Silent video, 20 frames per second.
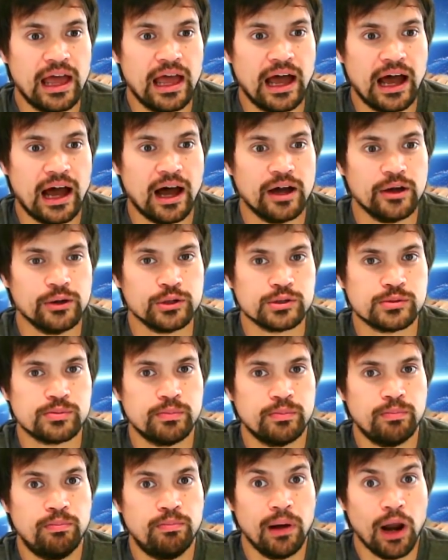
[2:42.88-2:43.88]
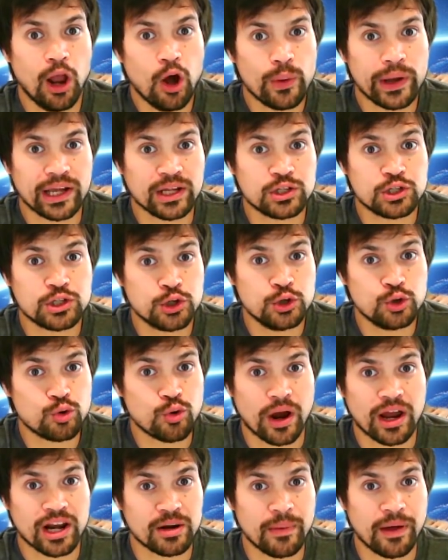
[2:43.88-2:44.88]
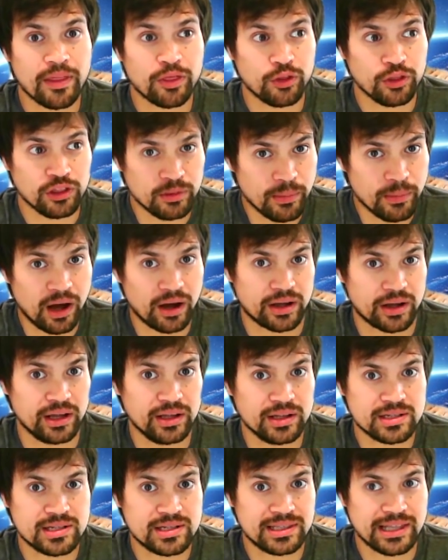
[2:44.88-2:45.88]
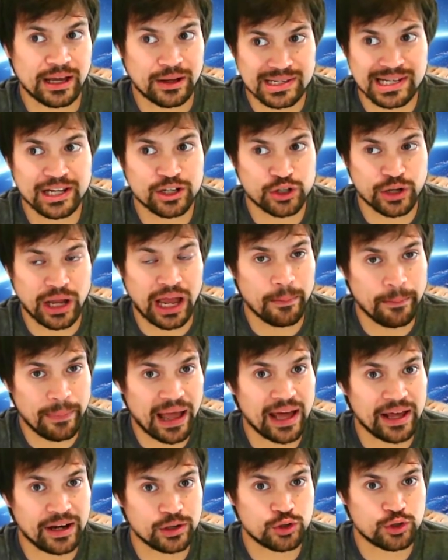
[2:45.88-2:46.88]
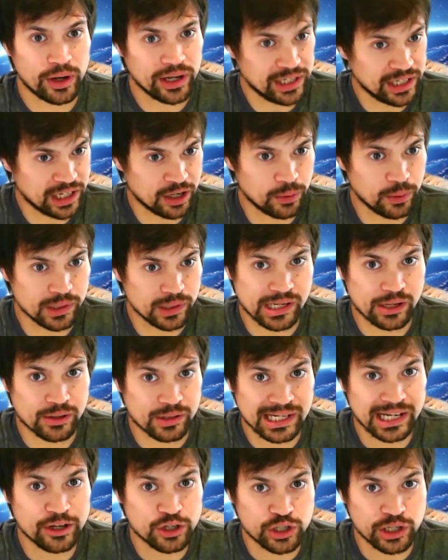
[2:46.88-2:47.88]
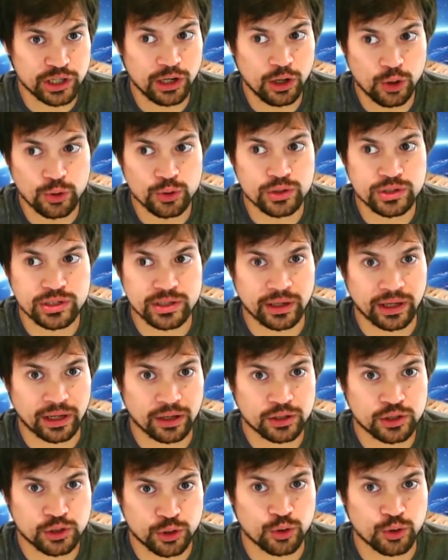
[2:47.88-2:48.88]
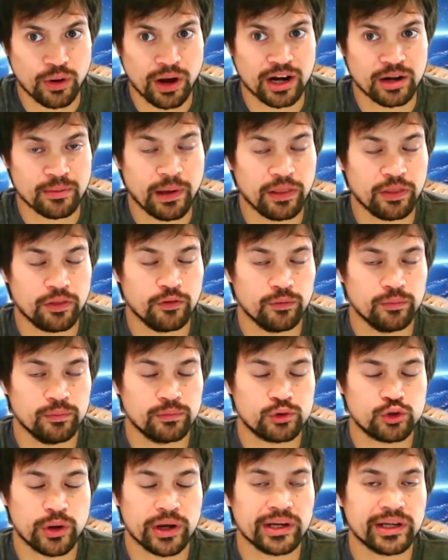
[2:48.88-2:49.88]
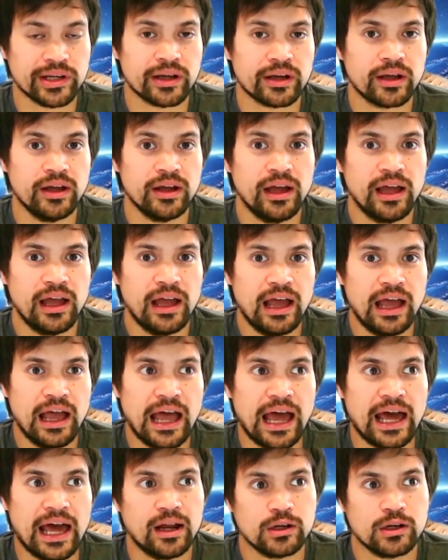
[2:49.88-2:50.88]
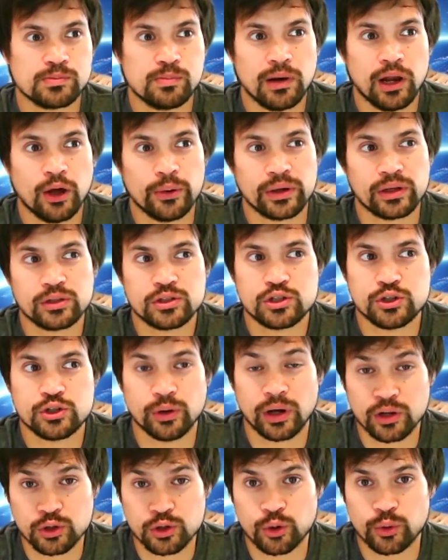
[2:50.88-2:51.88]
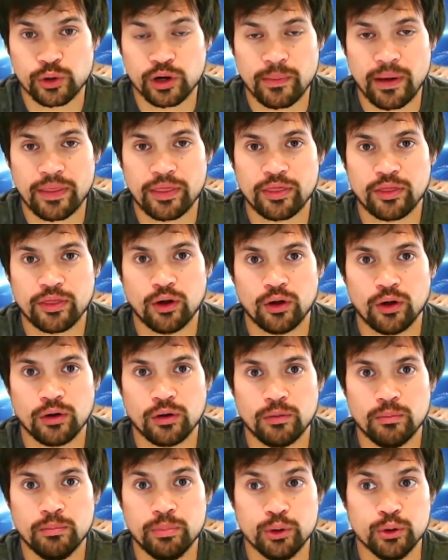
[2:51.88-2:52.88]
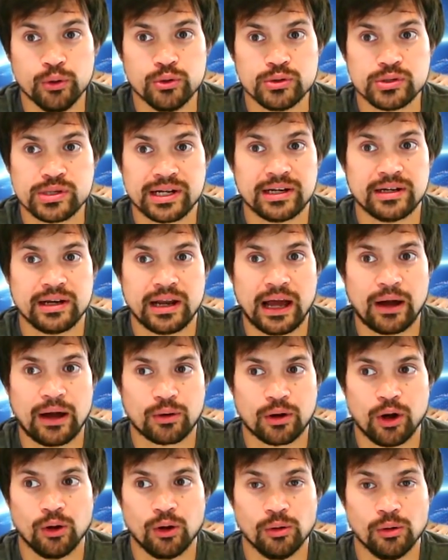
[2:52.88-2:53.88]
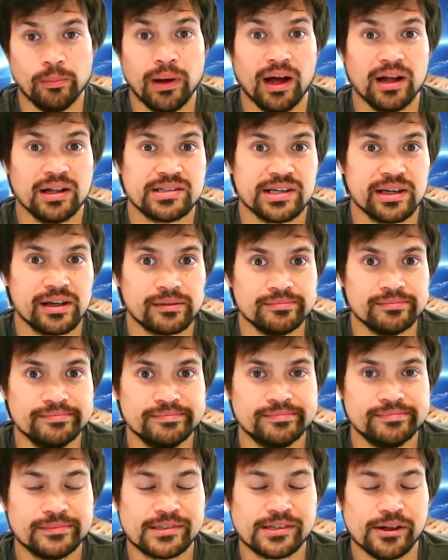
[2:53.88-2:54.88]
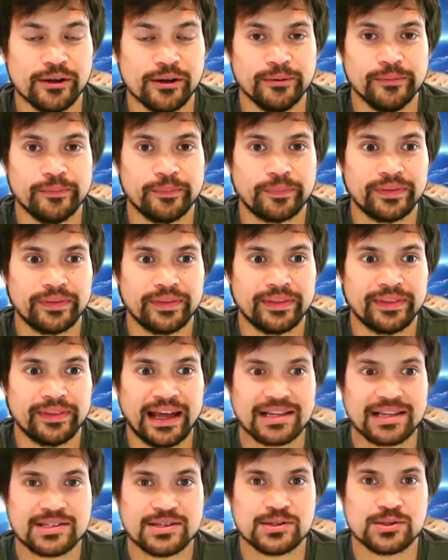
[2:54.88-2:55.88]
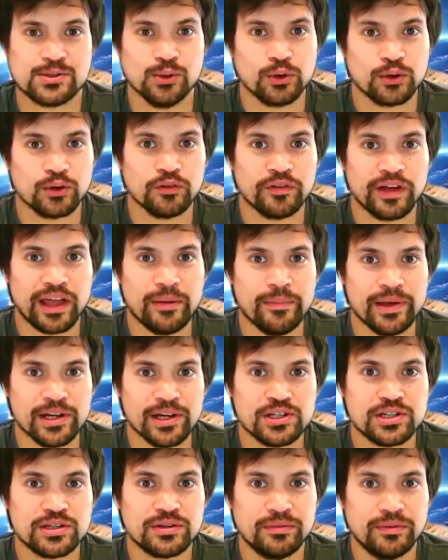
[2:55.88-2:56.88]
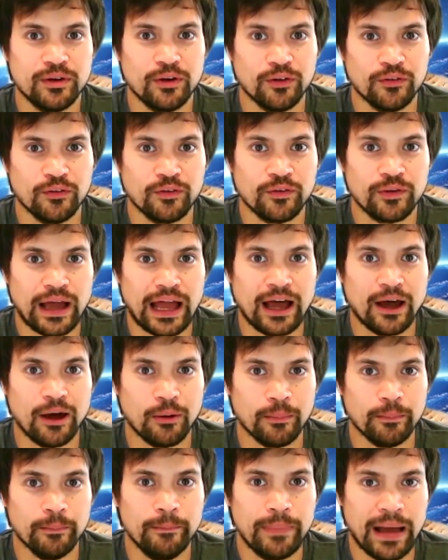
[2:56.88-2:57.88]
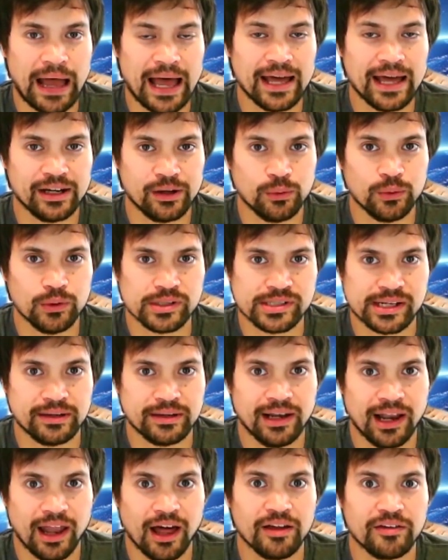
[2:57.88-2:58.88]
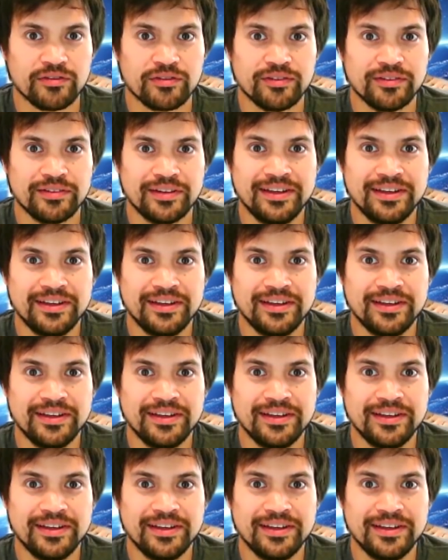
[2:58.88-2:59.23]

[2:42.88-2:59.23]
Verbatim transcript: I was blowing two grand a month from the markets. That was literally how bad at trading I was. I was literally losing two grand a month from trading and I was blowing 200 quid a month on booze and alcohol and partying. So that's the sort of image of how bad I was at life